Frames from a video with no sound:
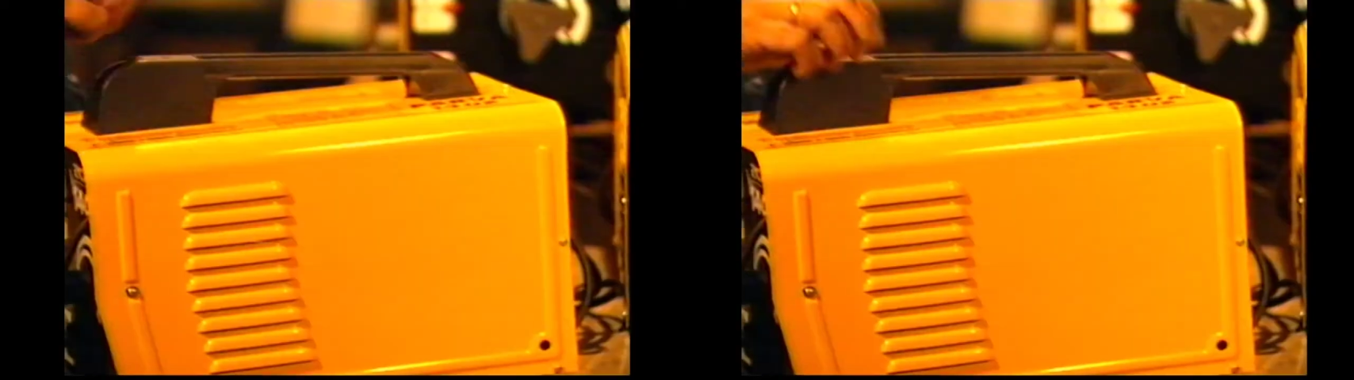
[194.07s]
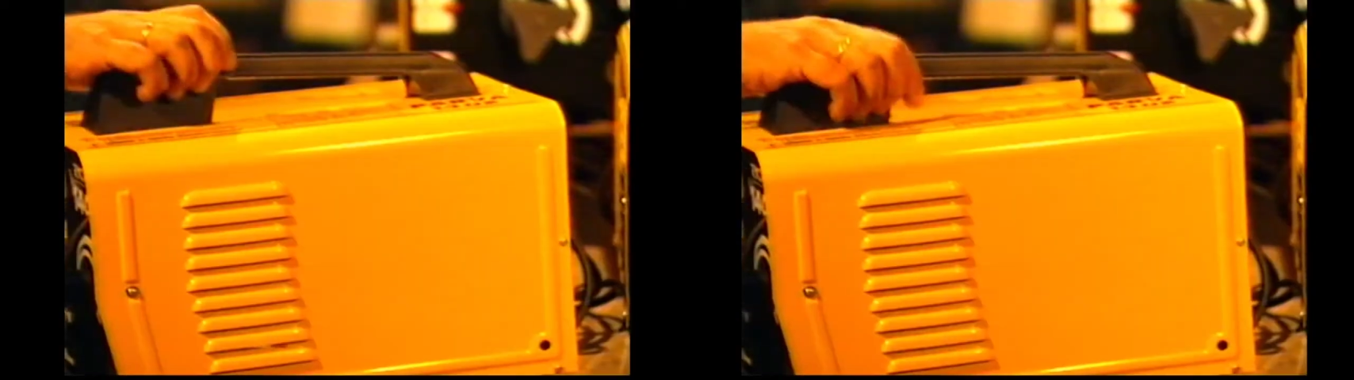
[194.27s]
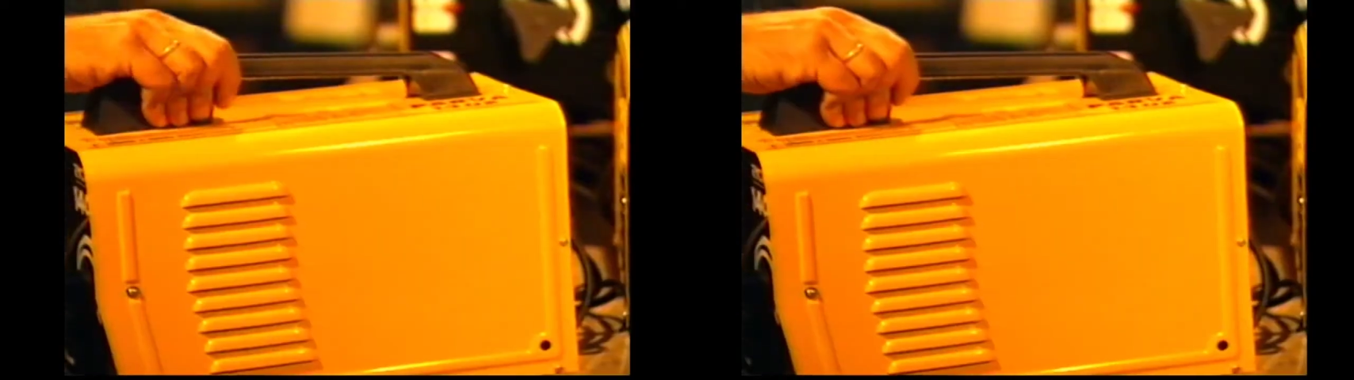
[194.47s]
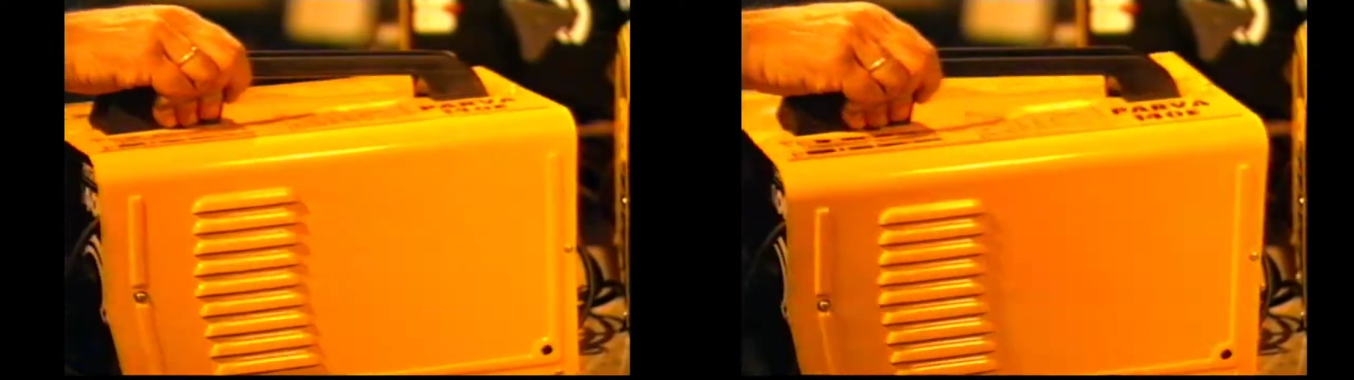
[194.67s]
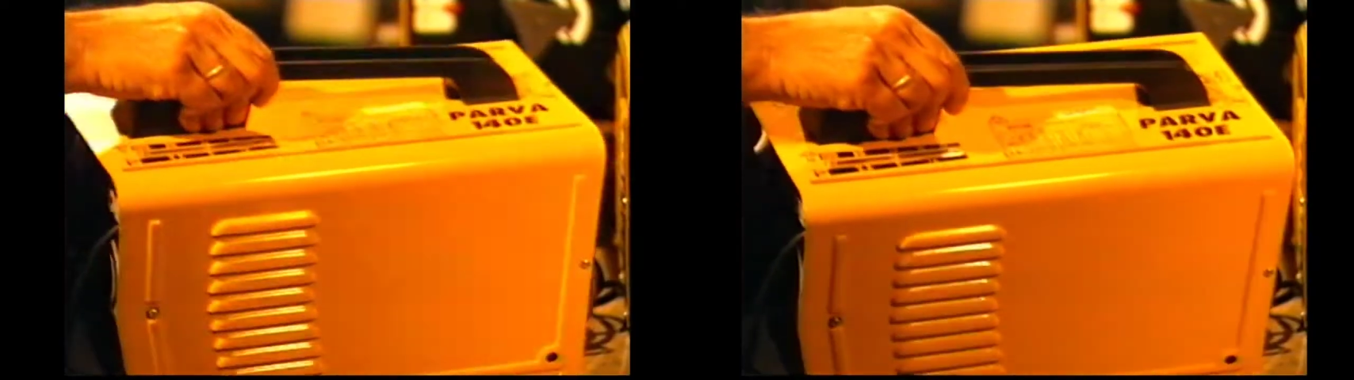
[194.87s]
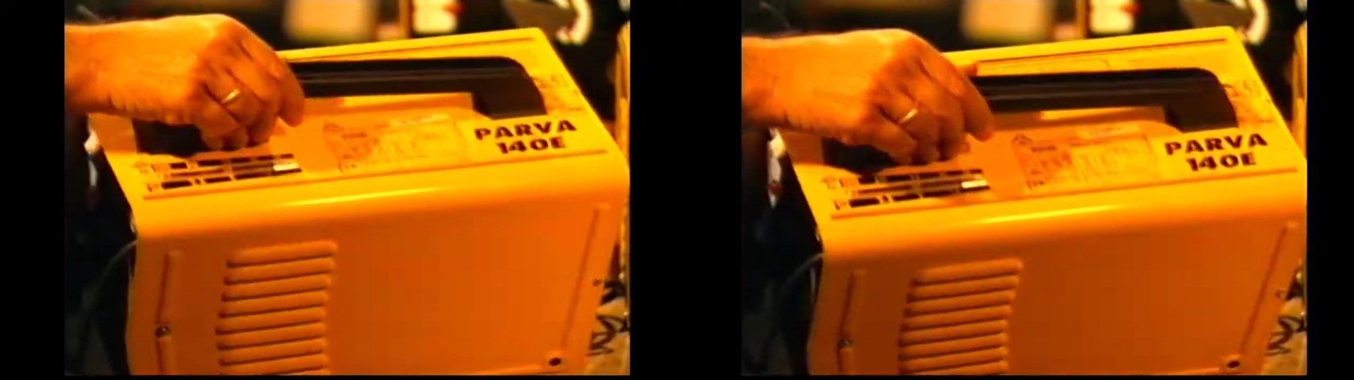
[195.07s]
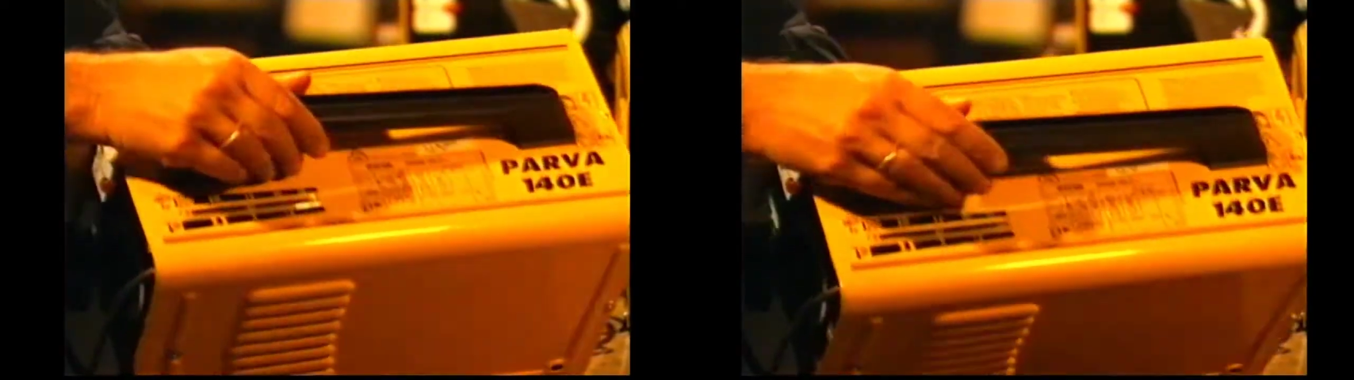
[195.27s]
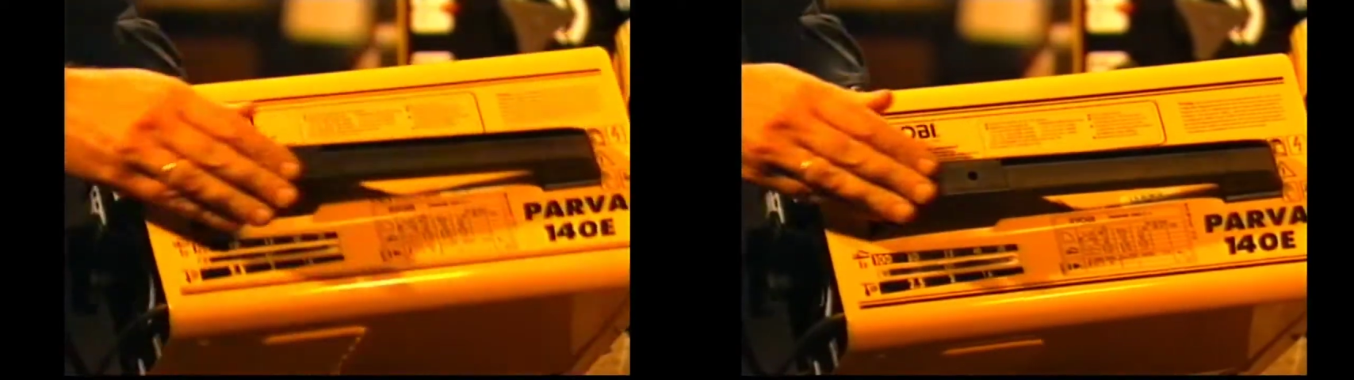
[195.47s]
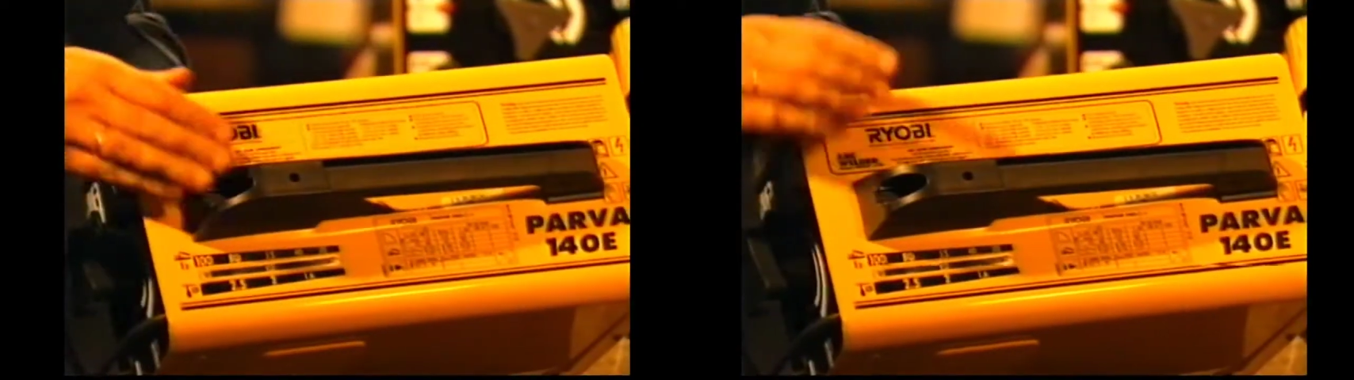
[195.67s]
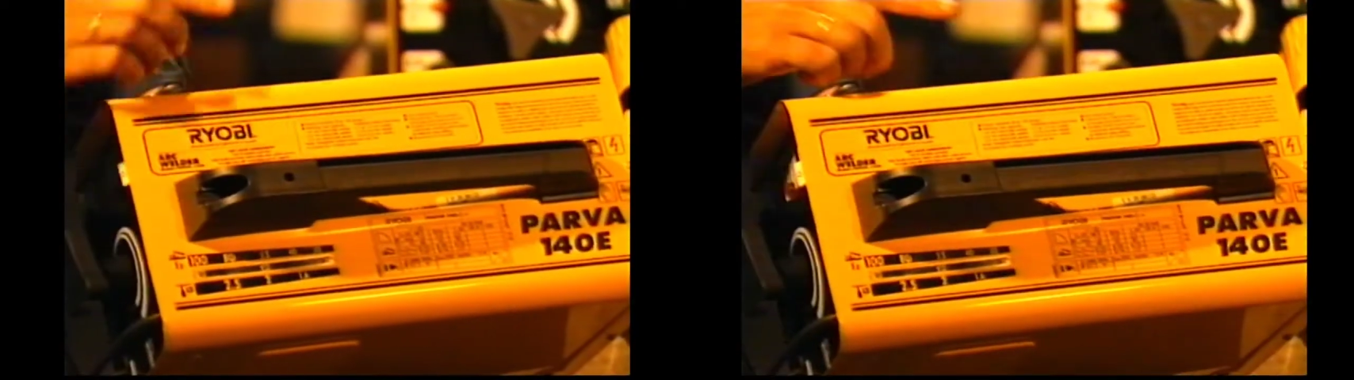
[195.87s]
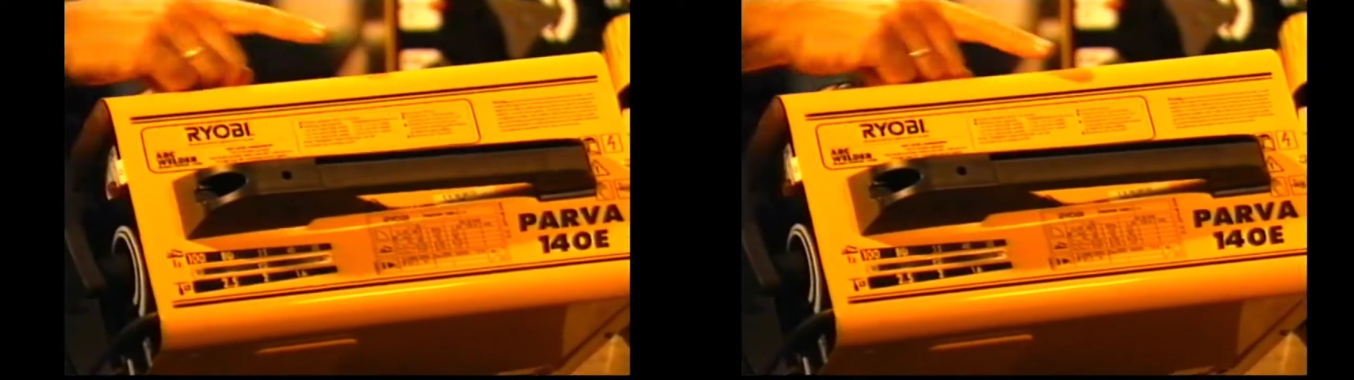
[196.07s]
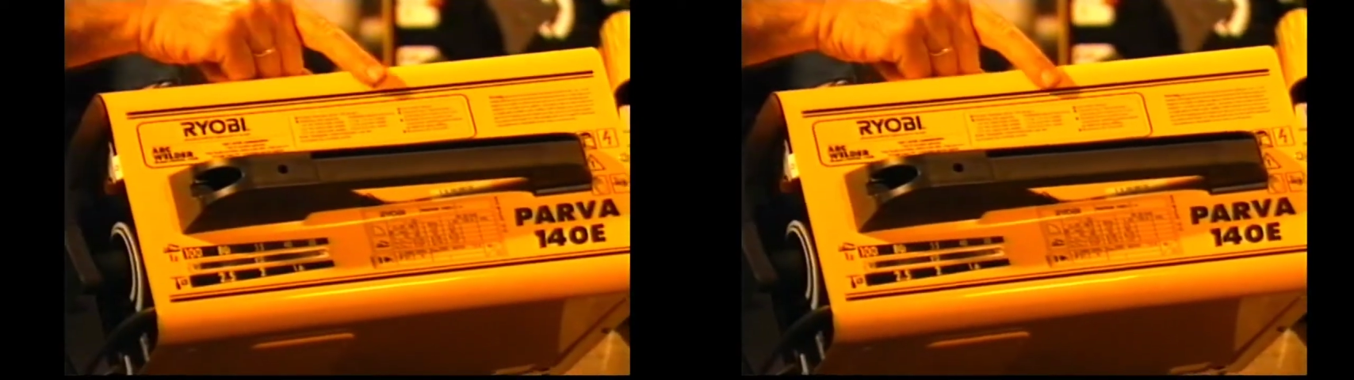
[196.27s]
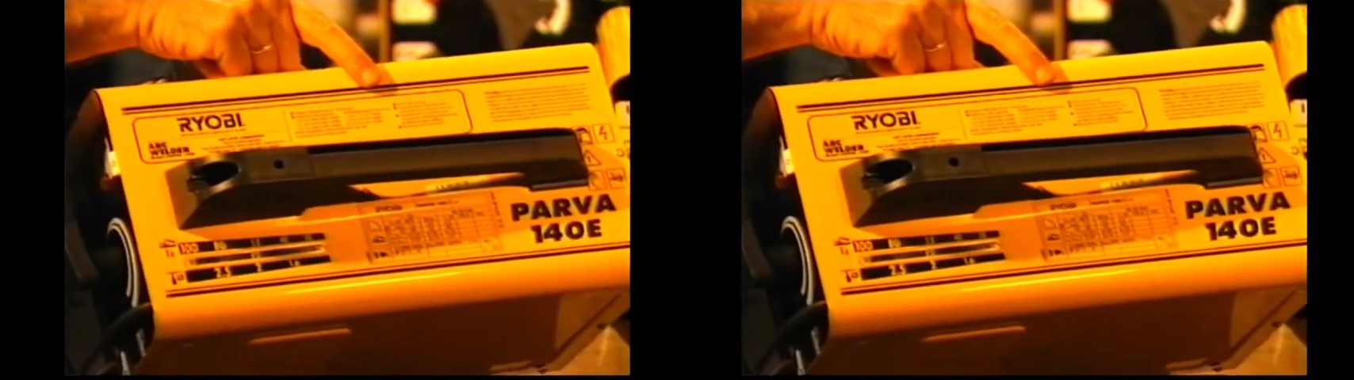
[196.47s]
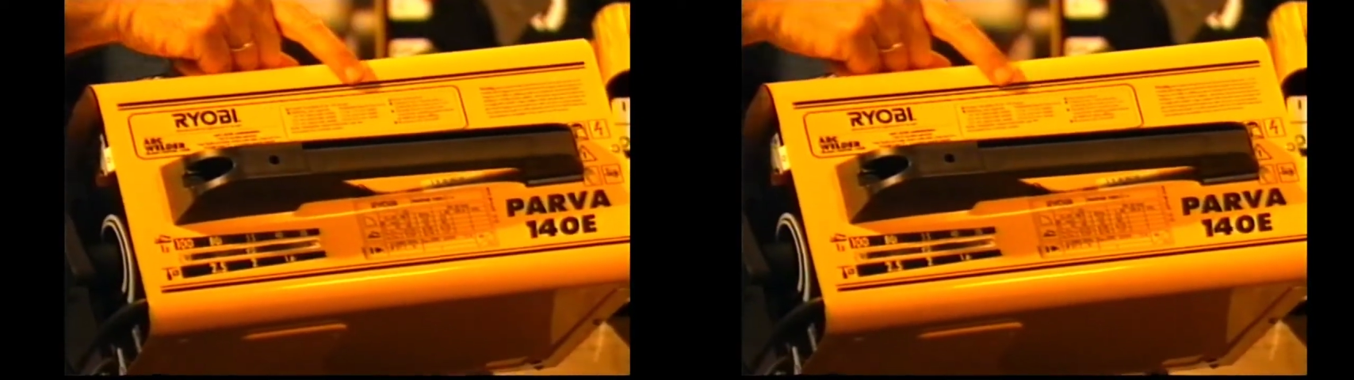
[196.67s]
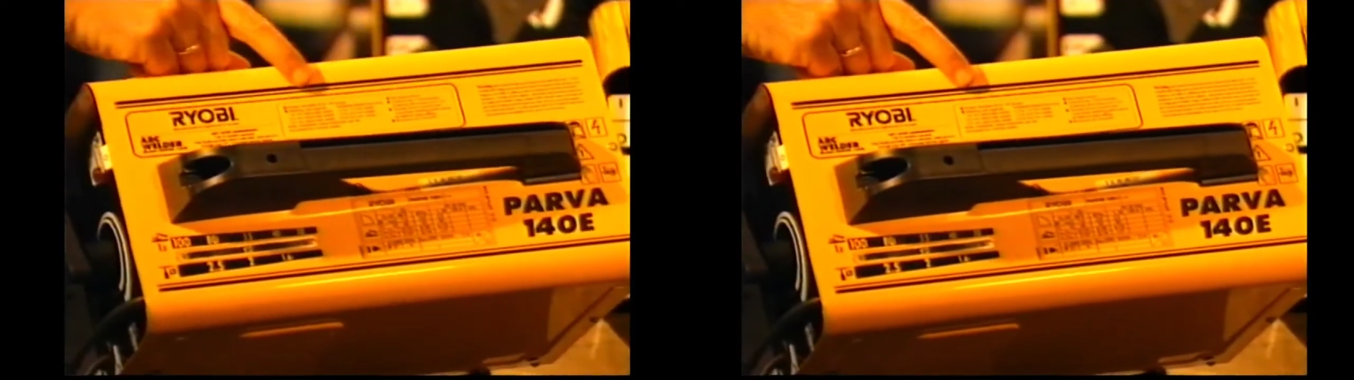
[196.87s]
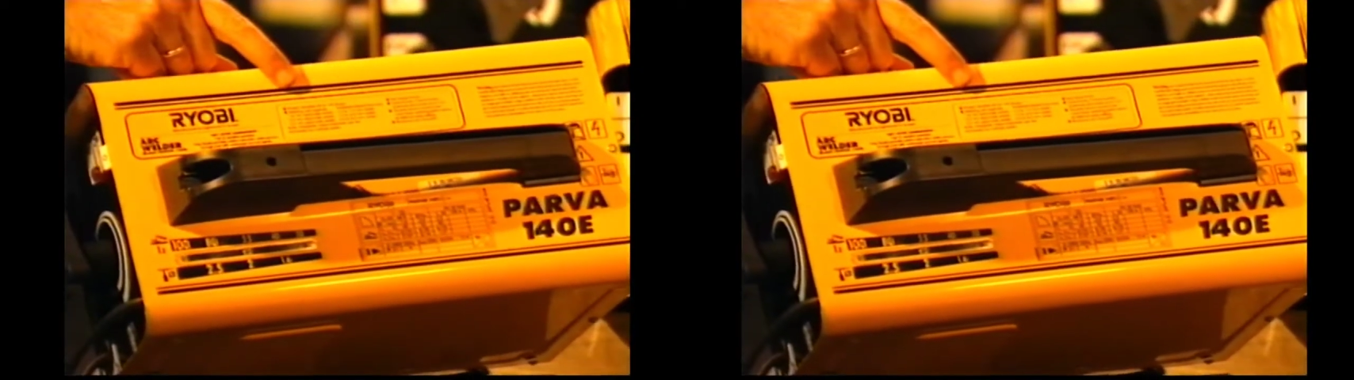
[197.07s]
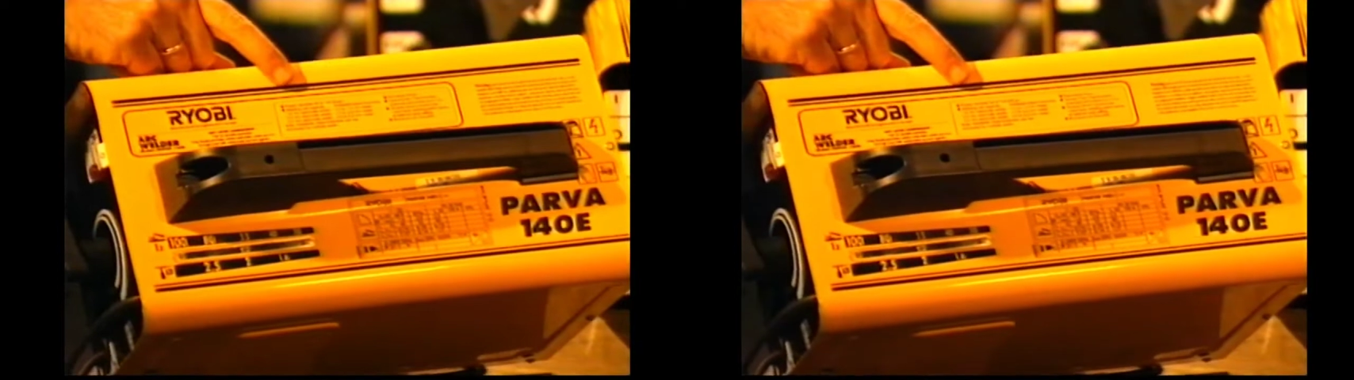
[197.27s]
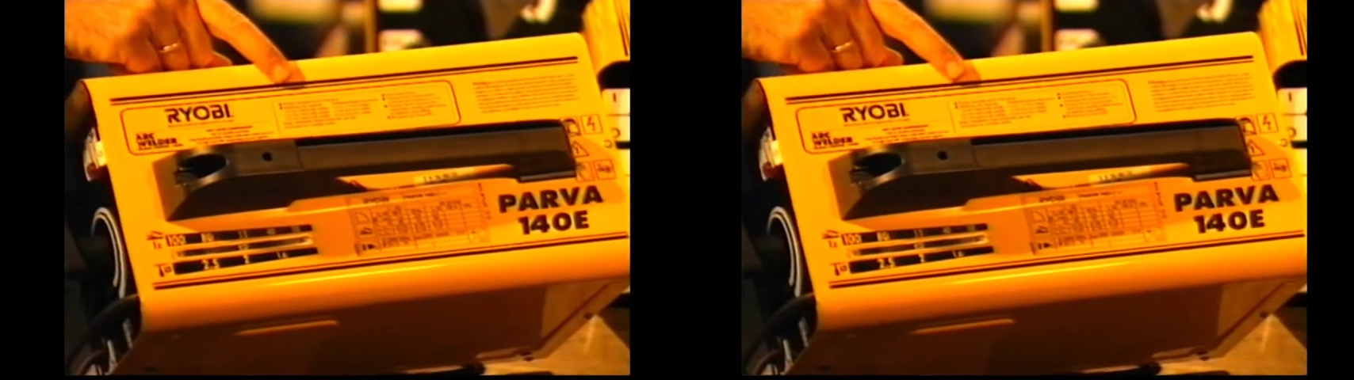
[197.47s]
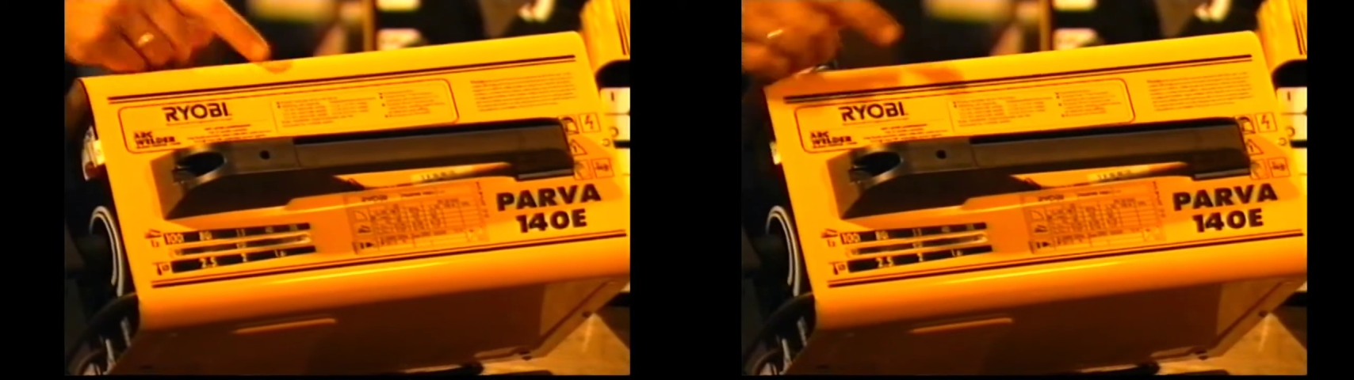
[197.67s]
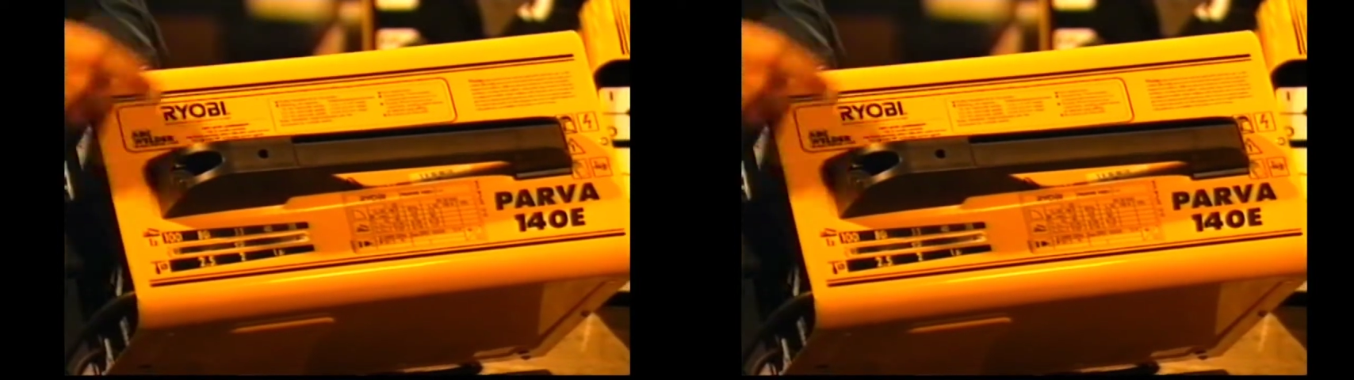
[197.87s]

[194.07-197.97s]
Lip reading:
No face is visible, so there are no lips to read.